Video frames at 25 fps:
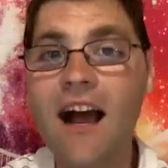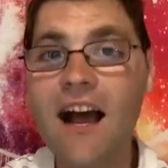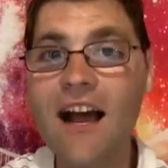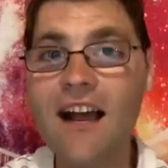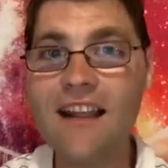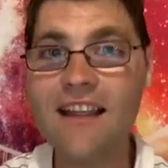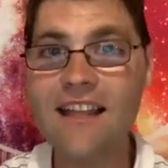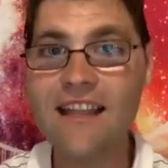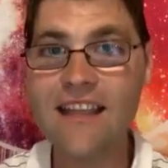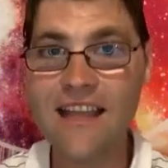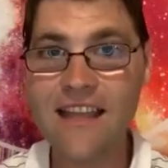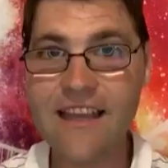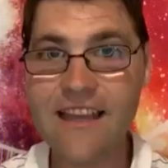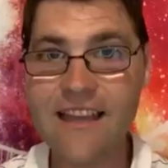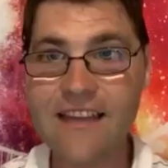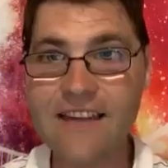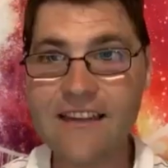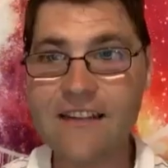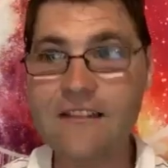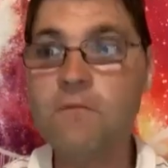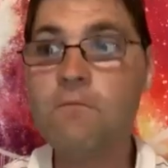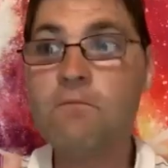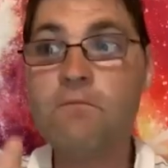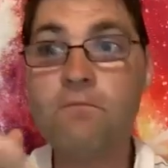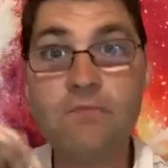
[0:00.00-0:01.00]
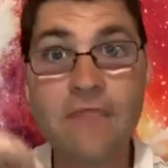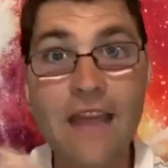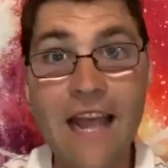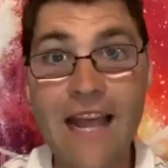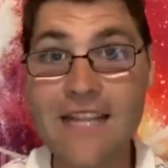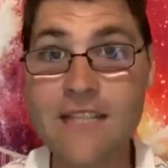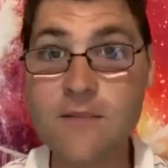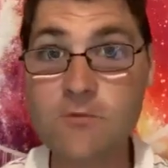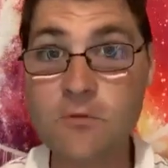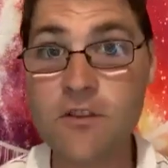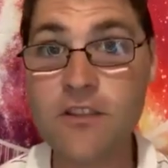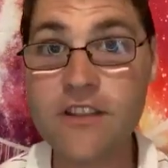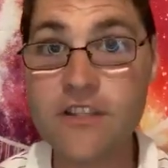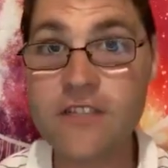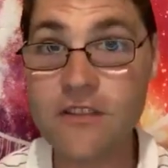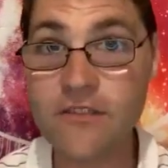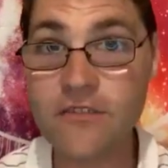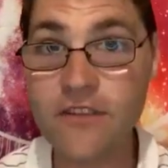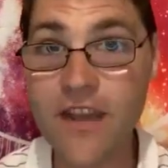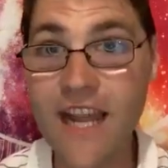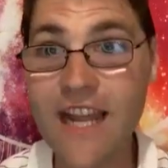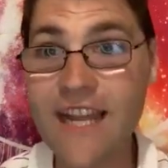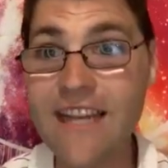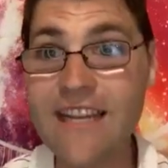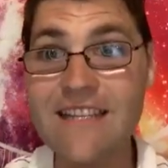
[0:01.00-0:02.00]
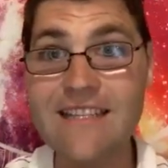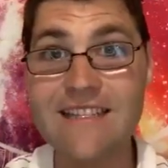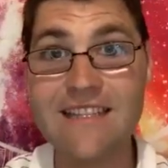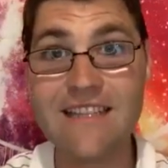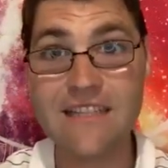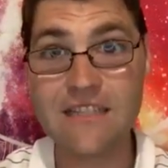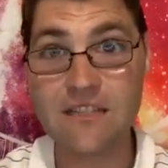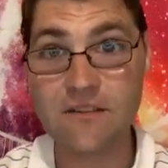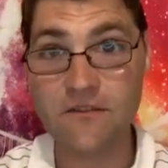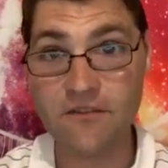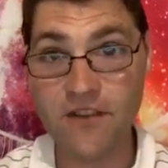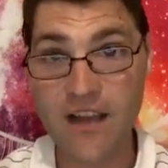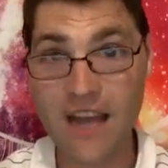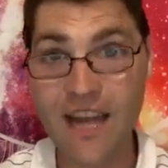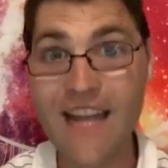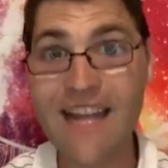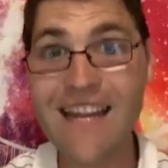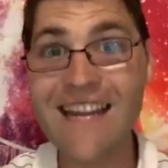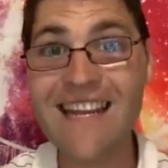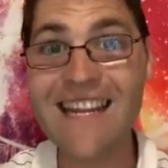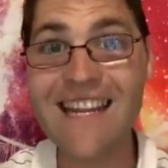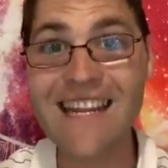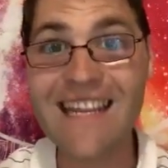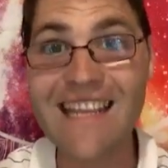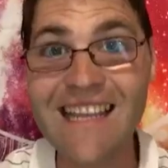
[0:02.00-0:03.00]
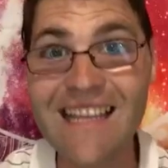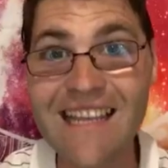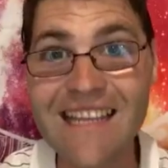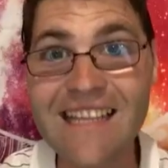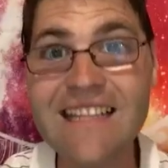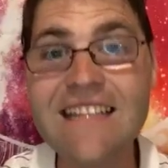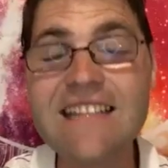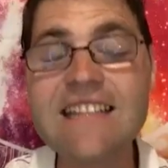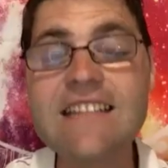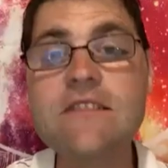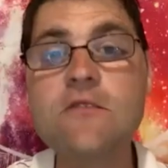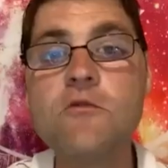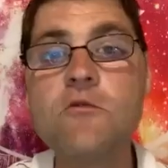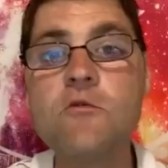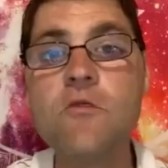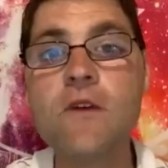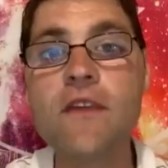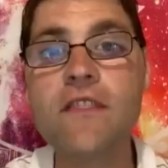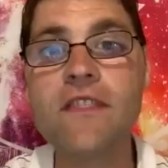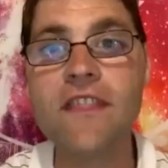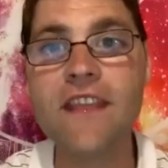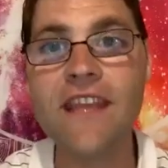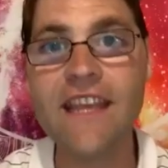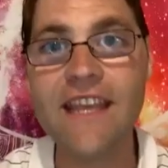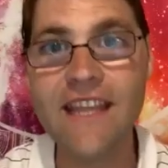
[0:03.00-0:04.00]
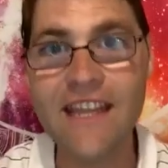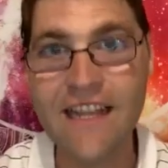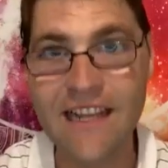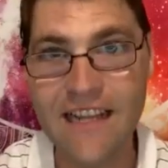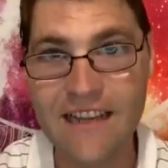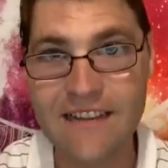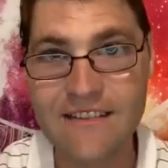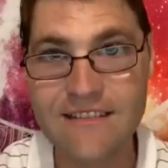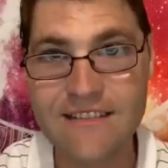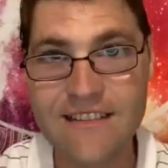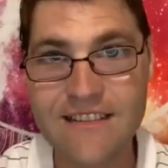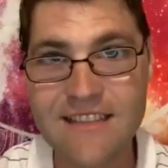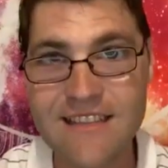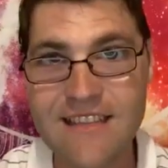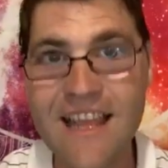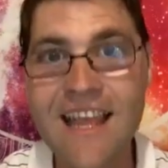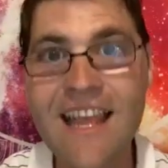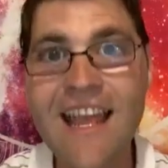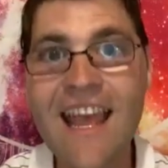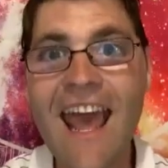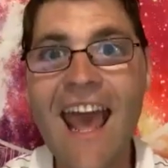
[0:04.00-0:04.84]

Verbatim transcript: again, that's where the divine is. The divine is within us.